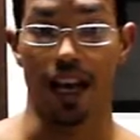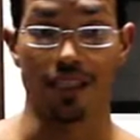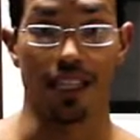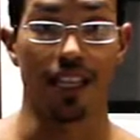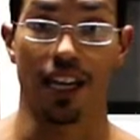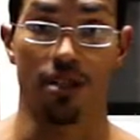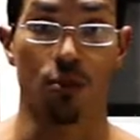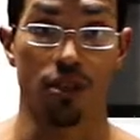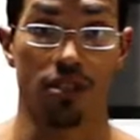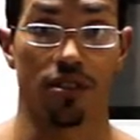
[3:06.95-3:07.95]
has any kind of
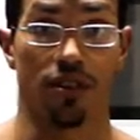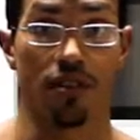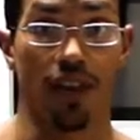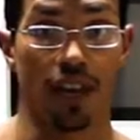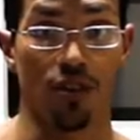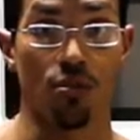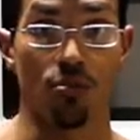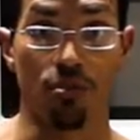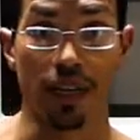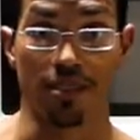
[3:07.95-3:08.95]
moisture that you
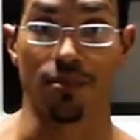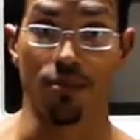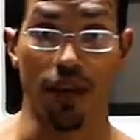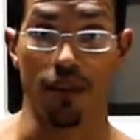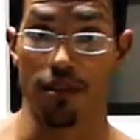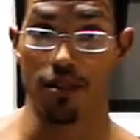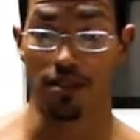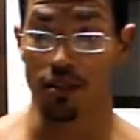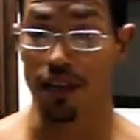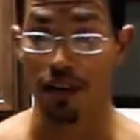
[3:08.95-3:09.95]
mix it with.
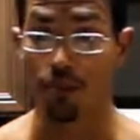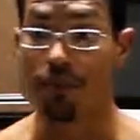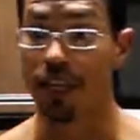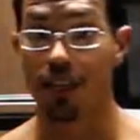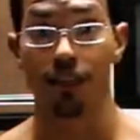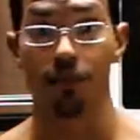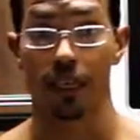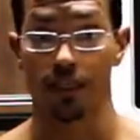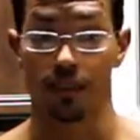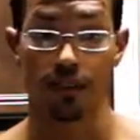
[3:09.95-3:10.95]
So it immediately
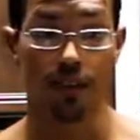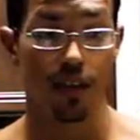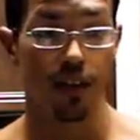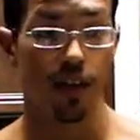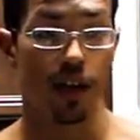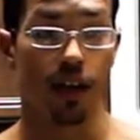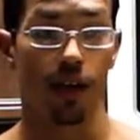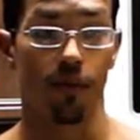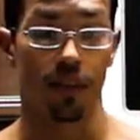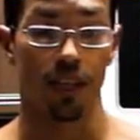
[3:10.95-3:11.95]
mixes
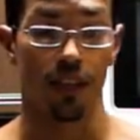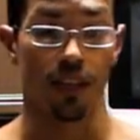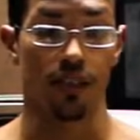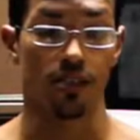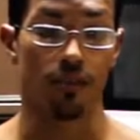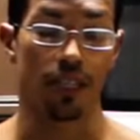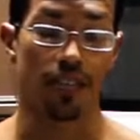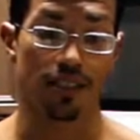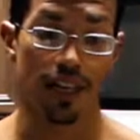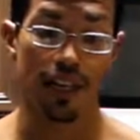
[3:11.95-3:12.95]
with anything. So with
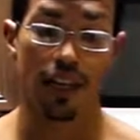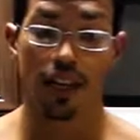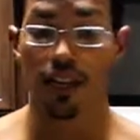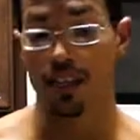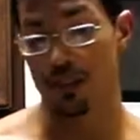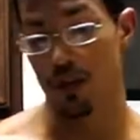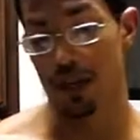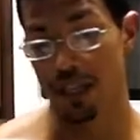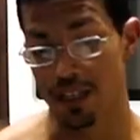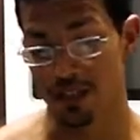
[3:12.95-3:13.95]
that said, let's go
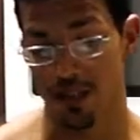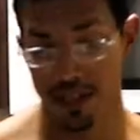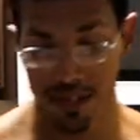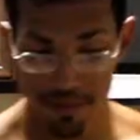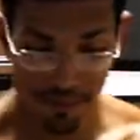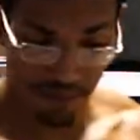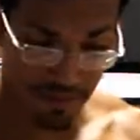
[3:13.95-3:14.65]
ahead and get started.